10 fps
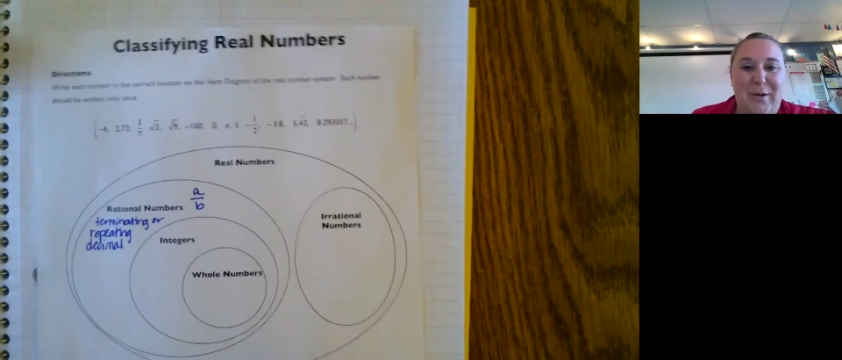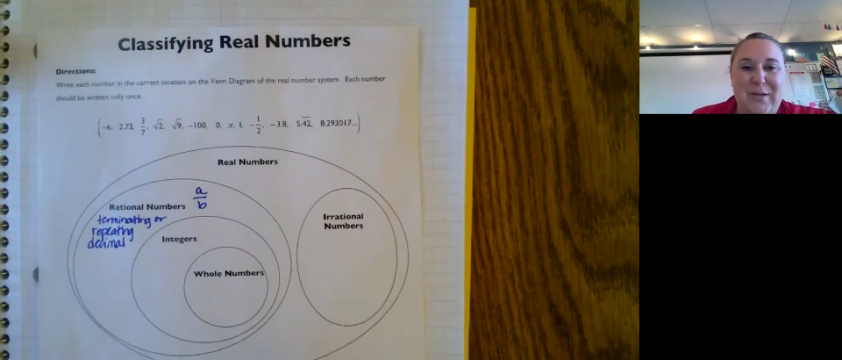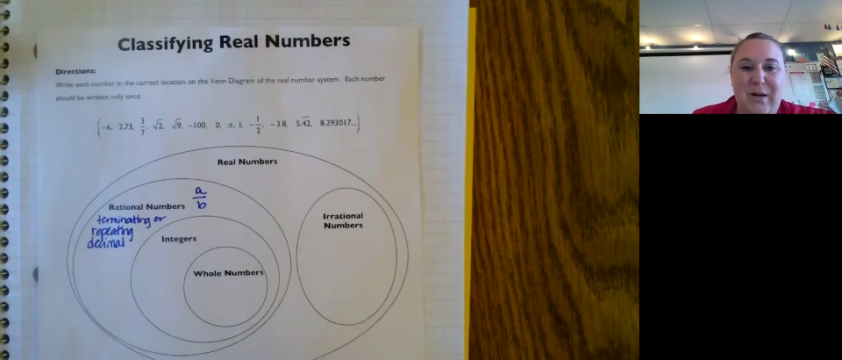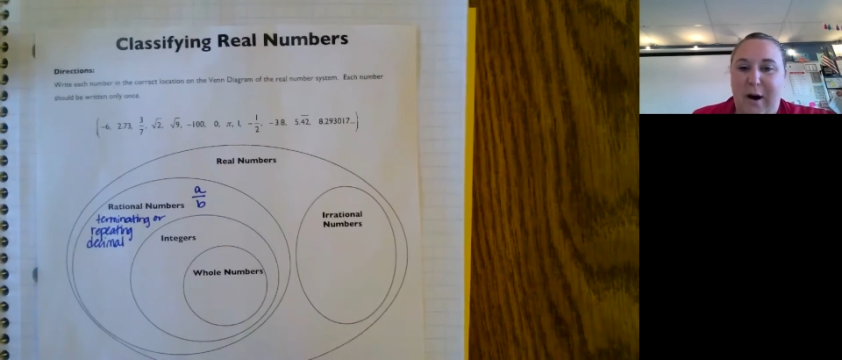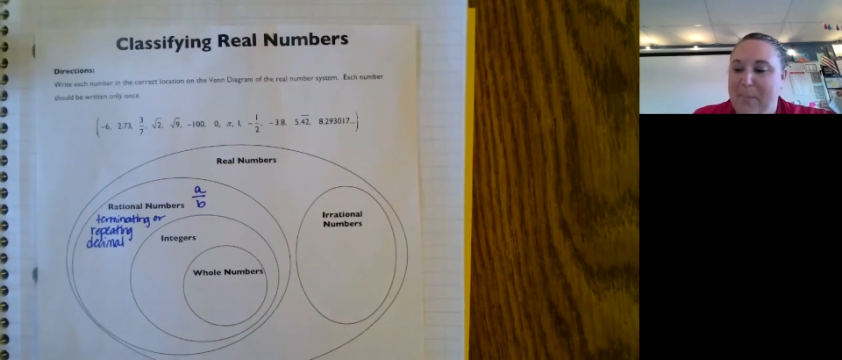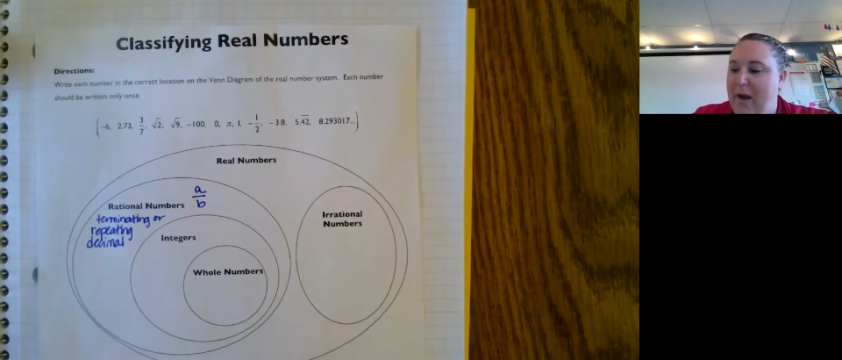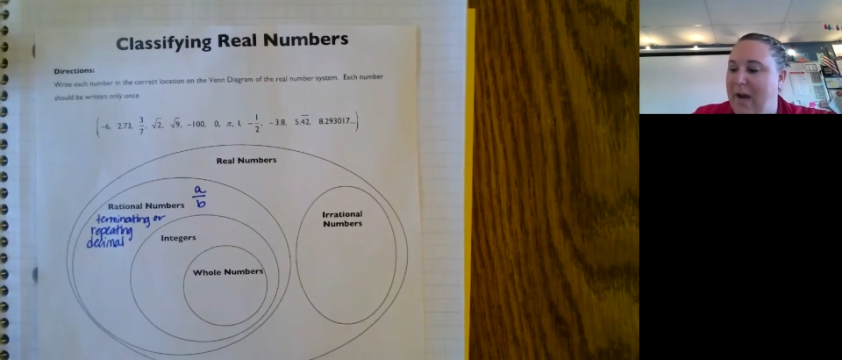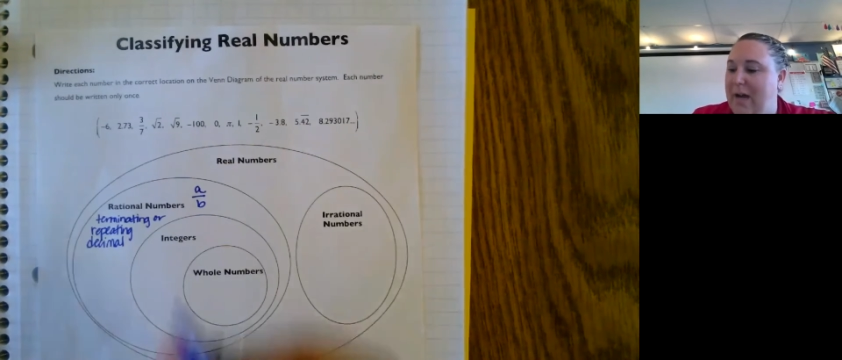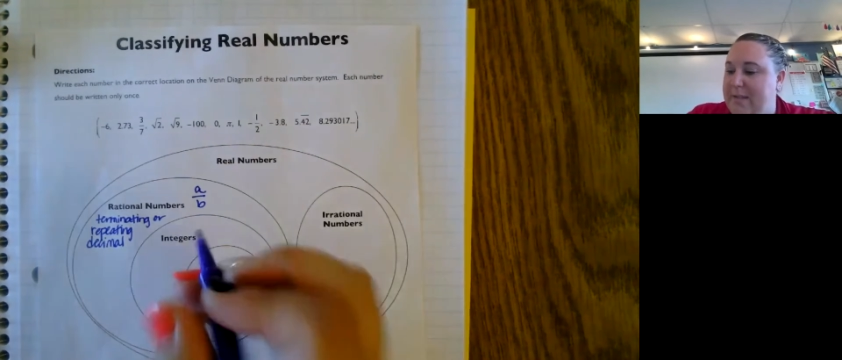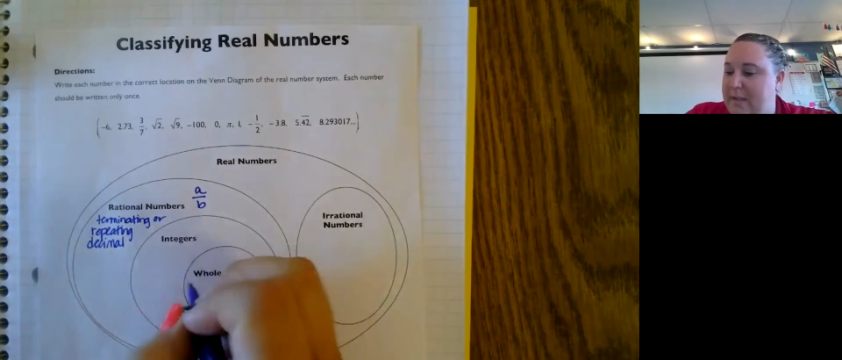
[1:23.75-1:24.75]
Those are our
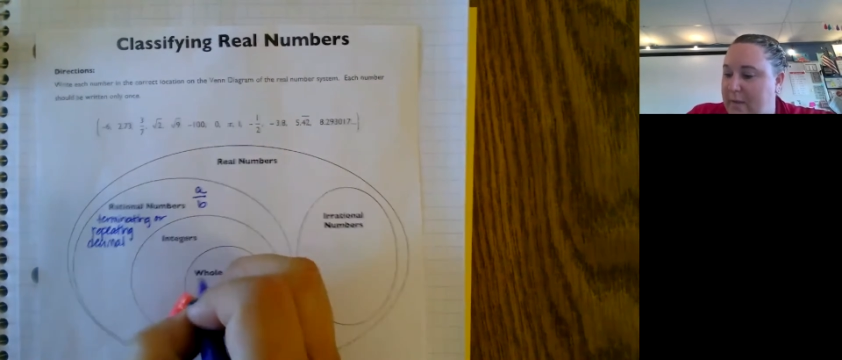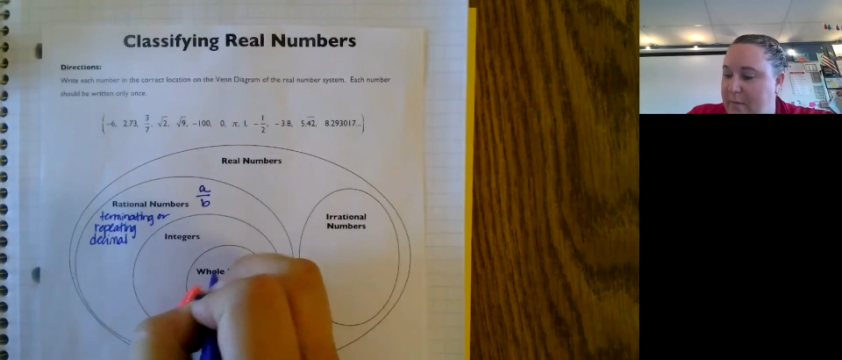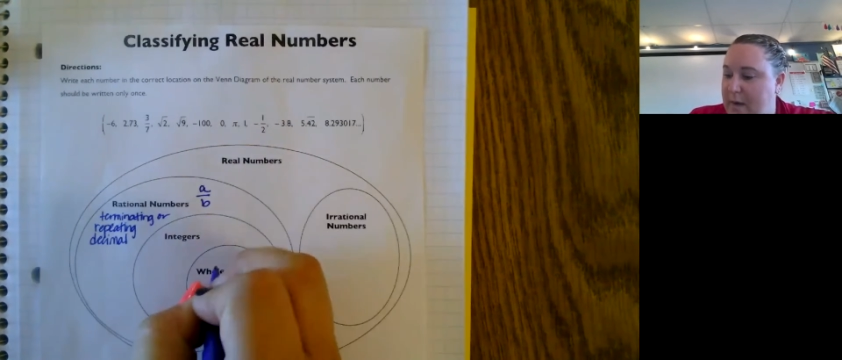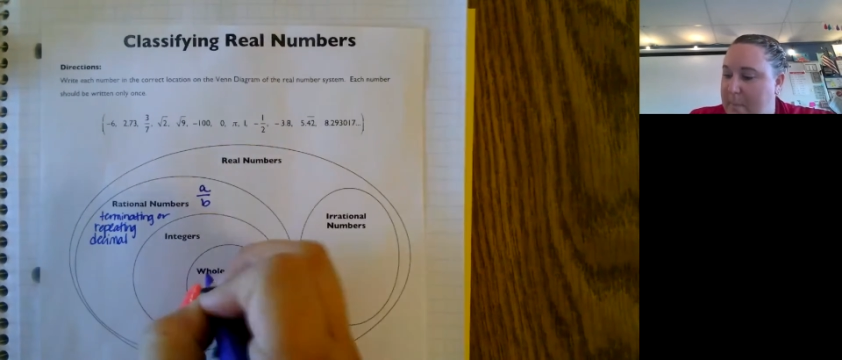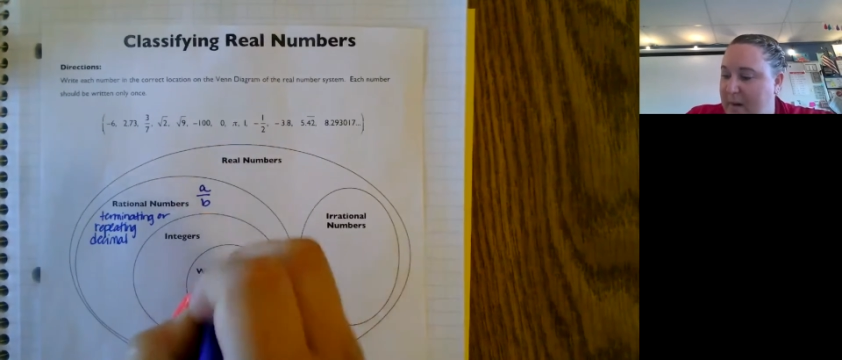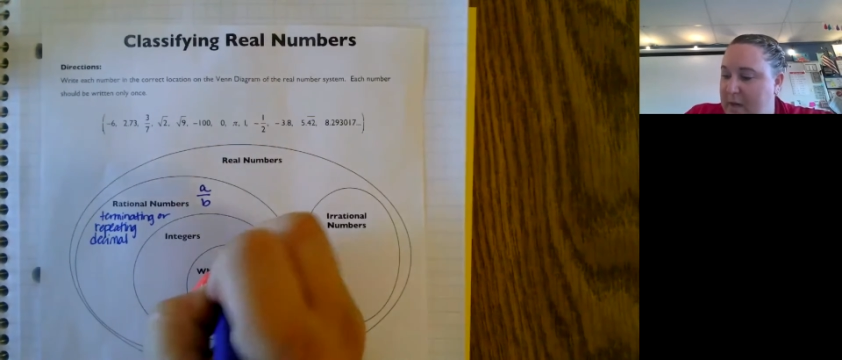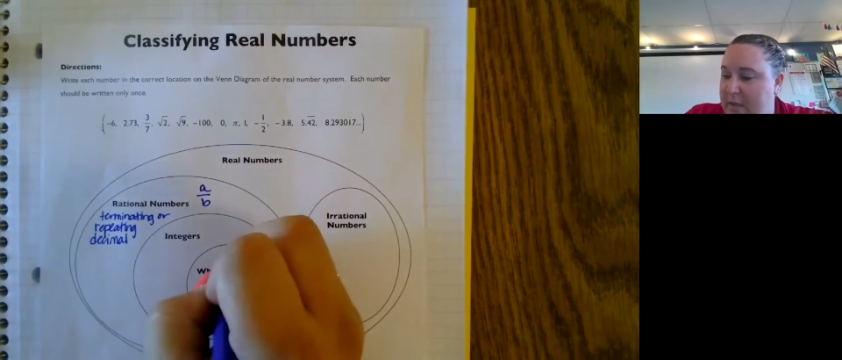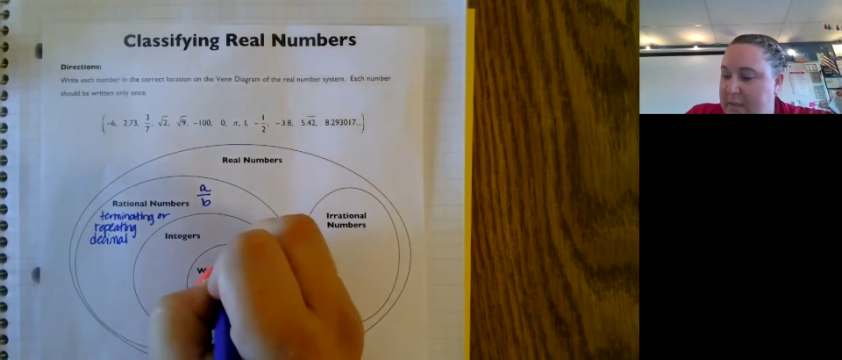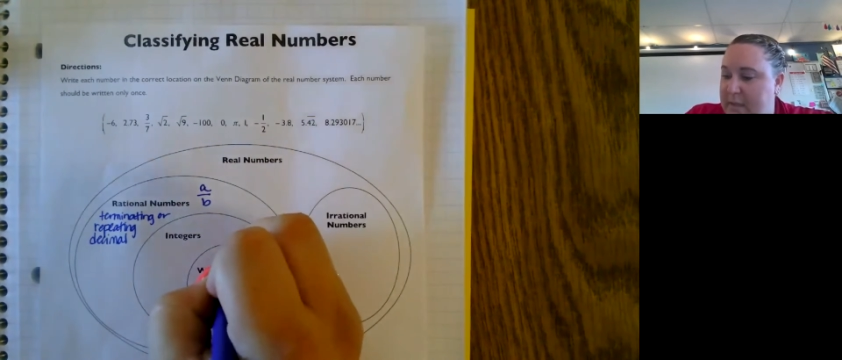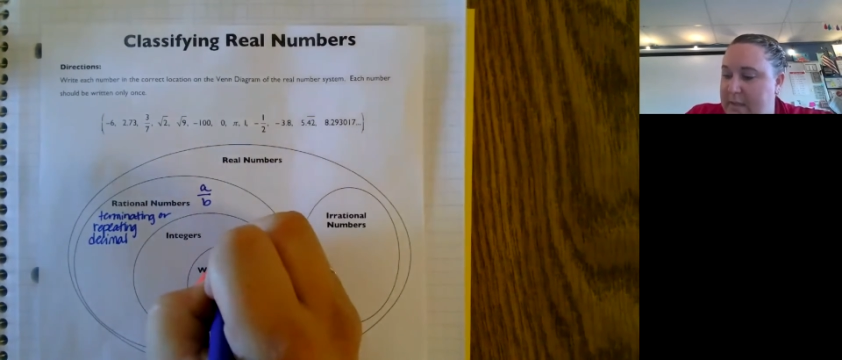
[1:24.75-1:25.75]
positive
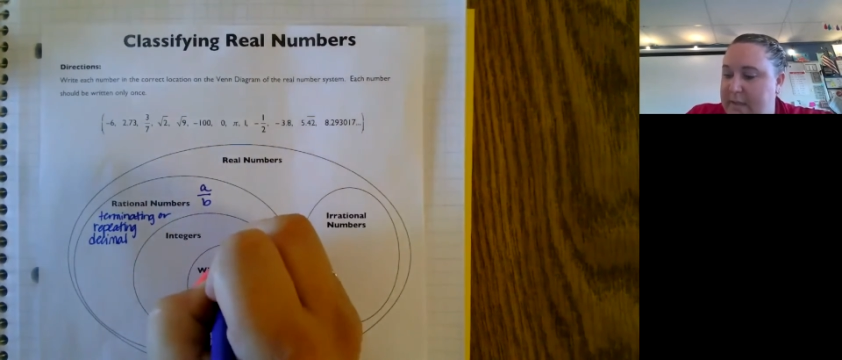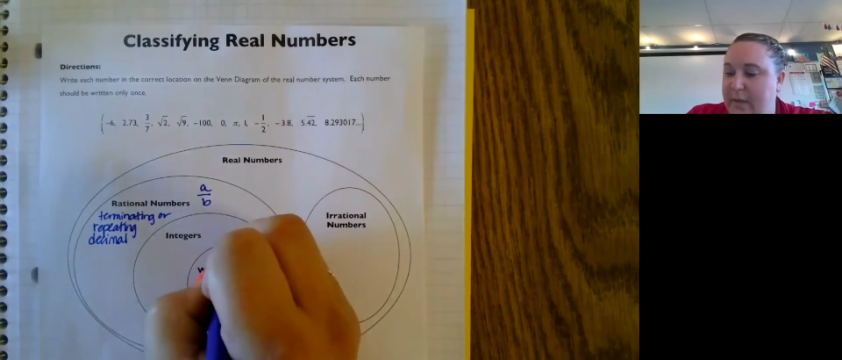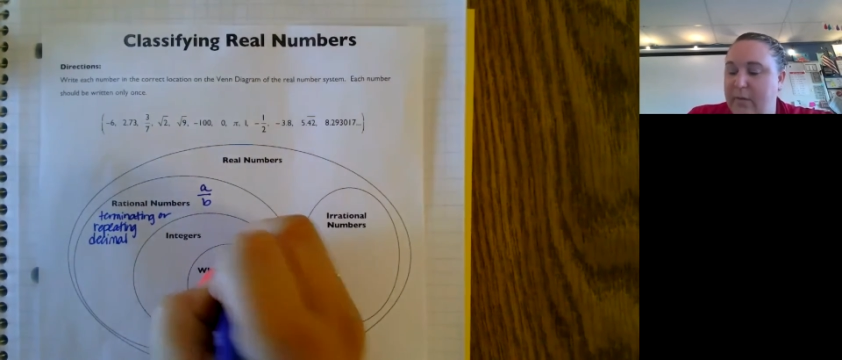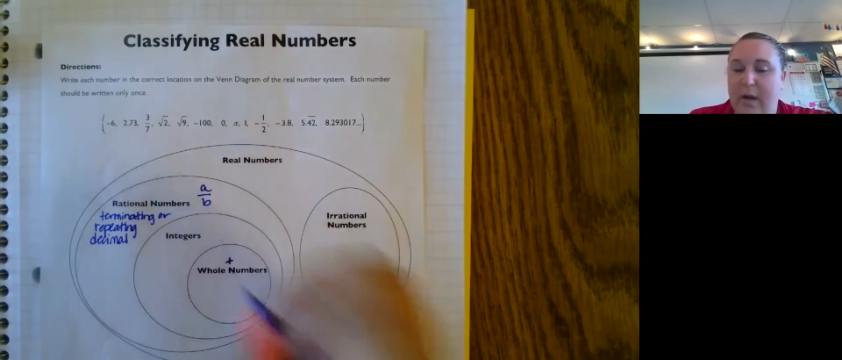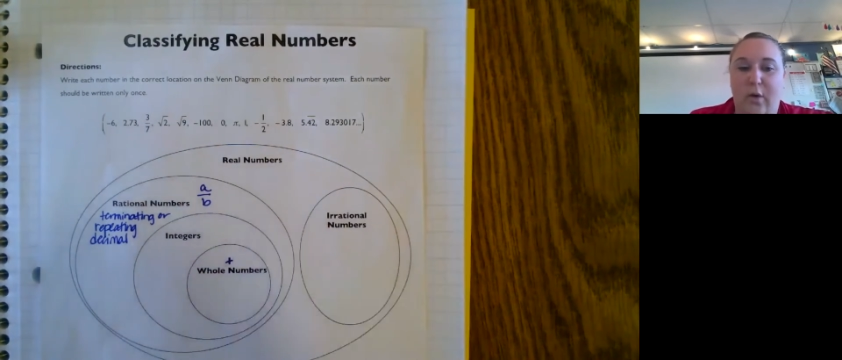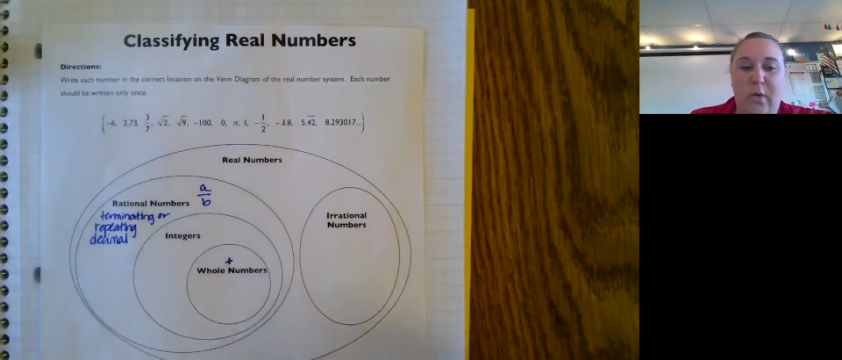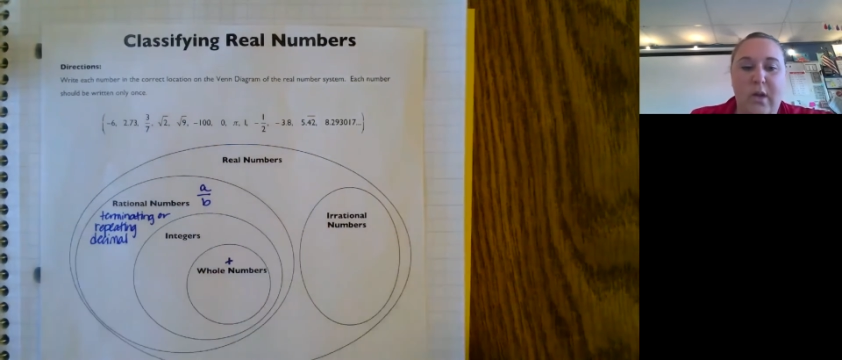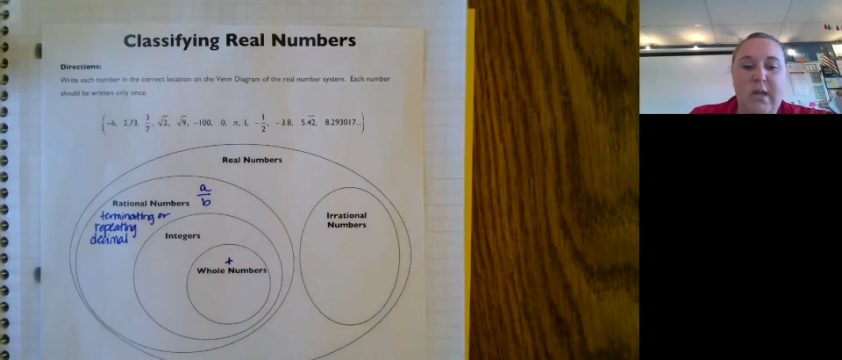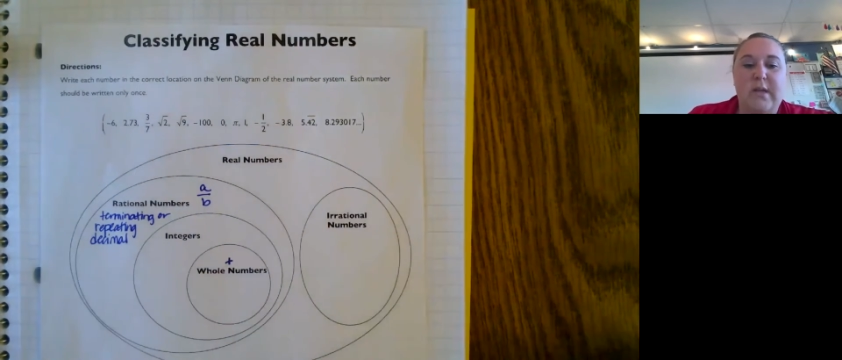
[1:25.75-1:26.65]
numbers, 0,